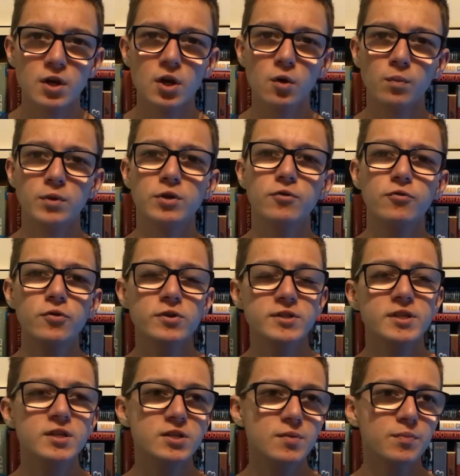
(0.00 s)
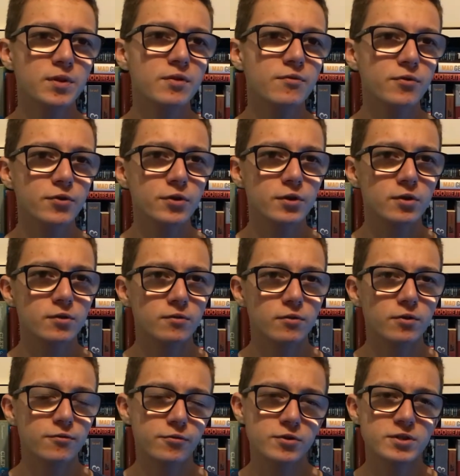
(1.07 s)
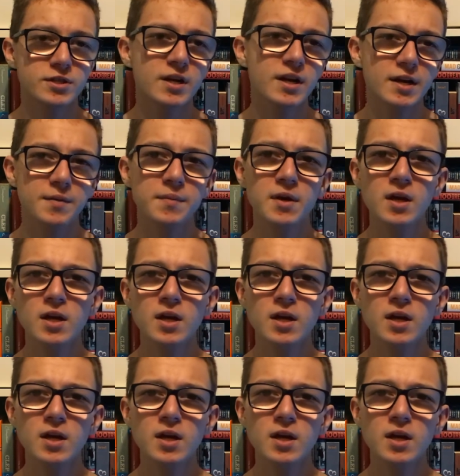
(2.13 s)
When you first see something for the first time,